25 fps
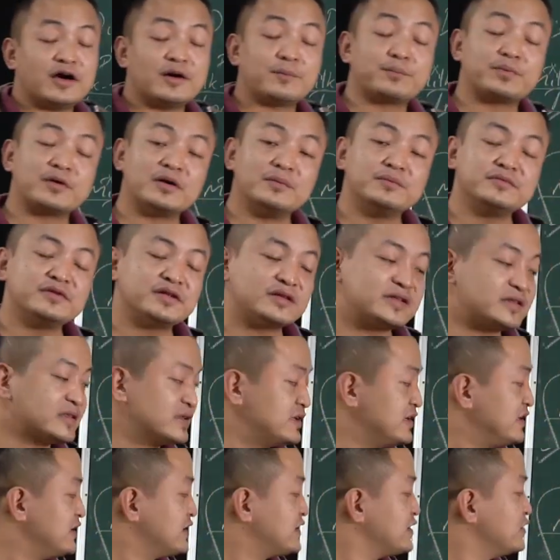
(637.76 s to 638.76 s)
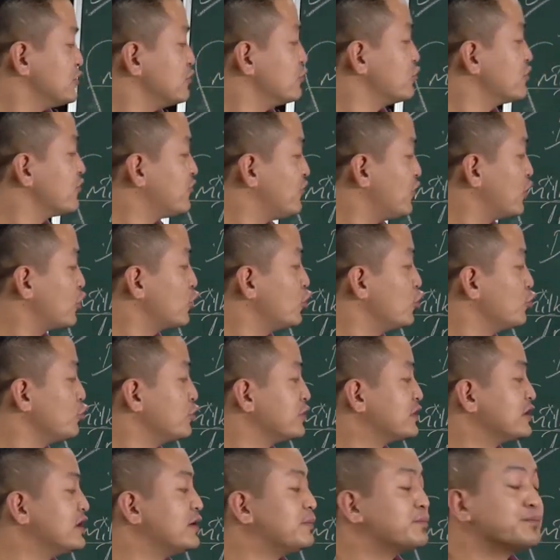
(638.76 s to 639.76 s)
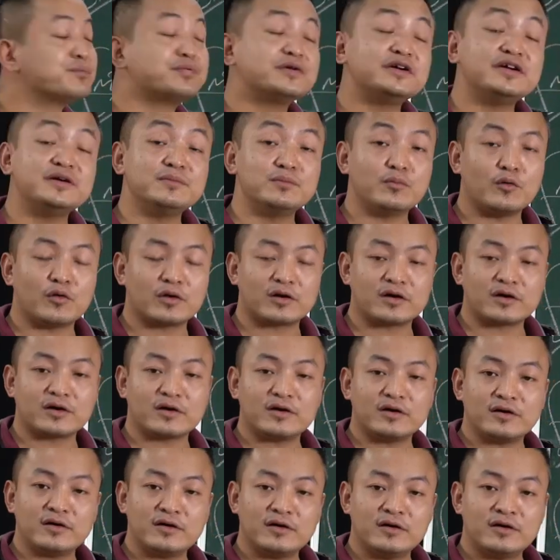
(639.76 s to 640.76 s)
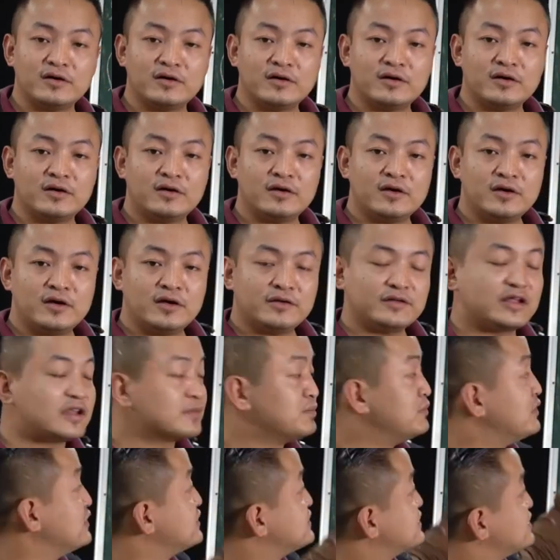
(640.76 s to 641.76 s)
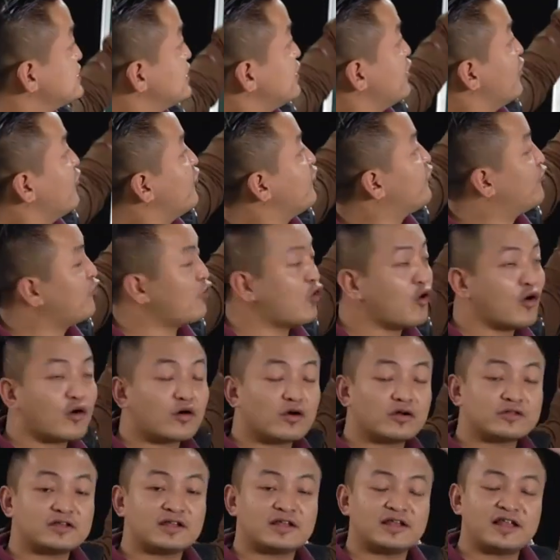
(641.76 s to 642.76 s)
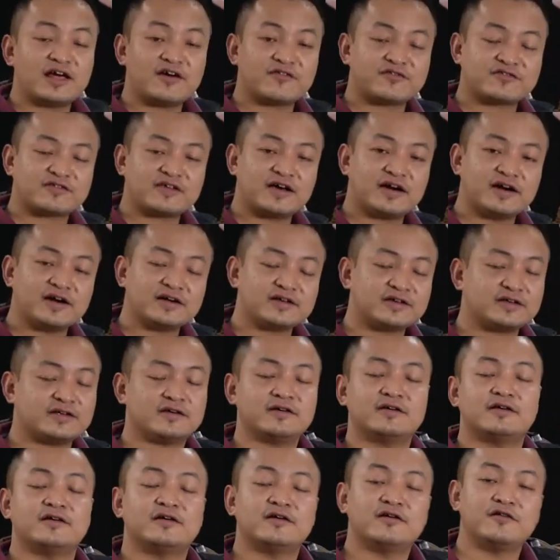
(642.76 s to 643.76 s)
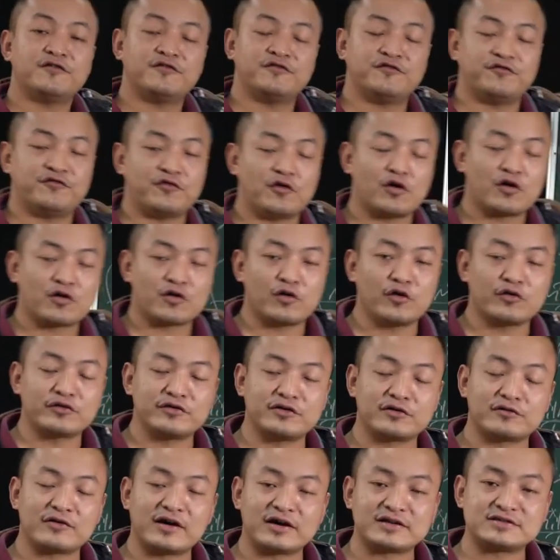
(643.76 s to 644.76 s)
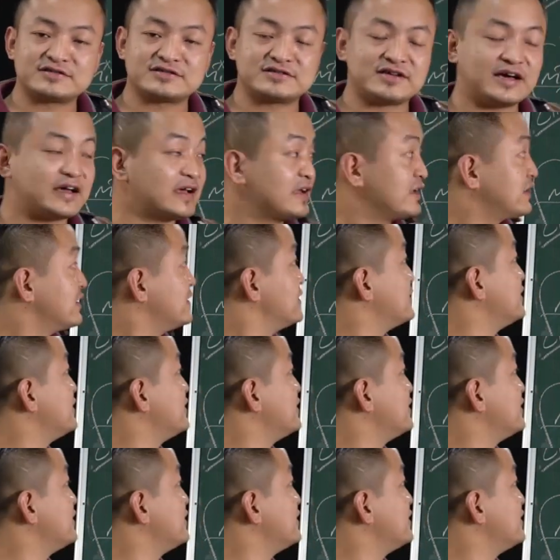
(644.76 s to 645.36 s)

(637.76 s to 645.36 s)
a permanent teeth will follow with a premolar. That means 4 on the left side, 4 on the right side.